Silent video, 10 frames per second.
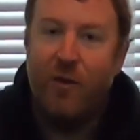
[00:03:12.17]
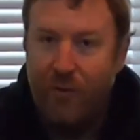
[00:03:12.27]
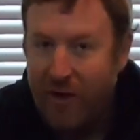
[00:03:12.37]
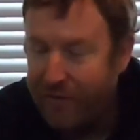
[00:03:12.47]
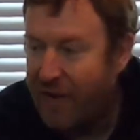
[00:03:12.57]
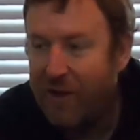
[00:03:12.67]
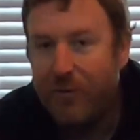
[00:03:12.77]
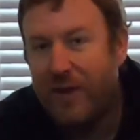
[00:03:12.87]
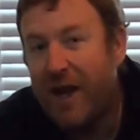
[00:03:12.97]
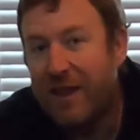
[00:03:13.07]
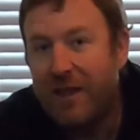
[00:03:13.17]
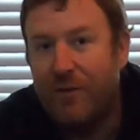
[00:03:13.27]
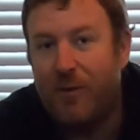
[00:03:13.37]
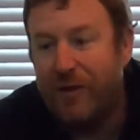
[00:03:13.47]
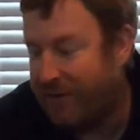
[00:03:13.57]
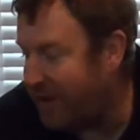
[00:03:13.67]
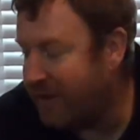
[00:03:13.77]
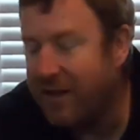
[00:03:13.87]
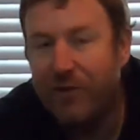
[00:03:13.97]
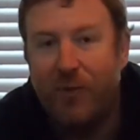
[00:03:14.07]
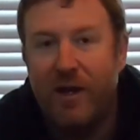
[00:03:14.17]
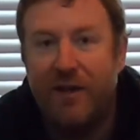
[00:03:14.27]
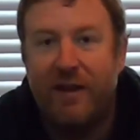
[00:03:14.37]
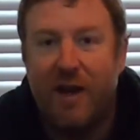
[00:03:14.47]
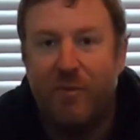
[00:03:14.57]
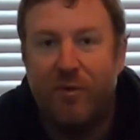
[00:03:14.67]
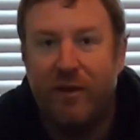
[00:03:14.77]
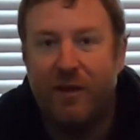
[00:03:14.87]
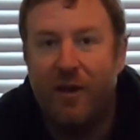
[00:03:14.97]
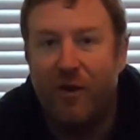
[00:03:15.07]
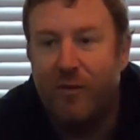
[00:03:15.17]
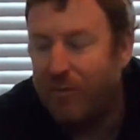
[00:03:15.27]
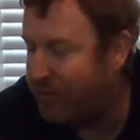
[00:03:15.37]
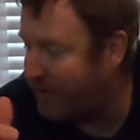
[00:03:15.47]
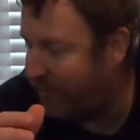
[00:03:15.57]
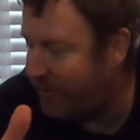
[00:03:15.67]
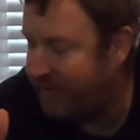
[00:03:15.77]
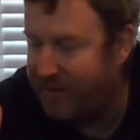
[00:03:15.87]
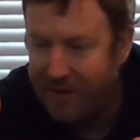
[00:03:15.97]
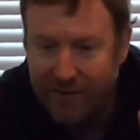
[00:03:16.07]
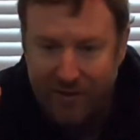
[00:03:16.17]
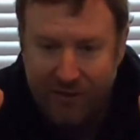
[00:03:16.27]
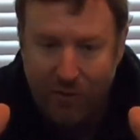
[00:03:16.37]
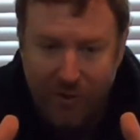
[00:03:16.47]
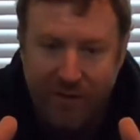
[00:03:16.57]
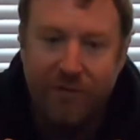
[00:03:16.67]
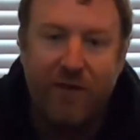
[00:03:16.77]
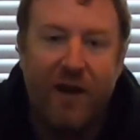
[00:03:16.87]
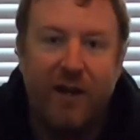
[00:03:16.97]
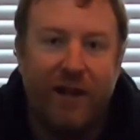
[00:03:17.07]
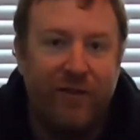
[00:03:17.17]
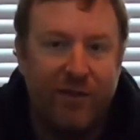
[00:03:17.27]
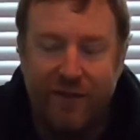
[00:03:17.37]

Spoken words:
what I found with that thing was, and that thing's rated down pretty low, but it's so confined, I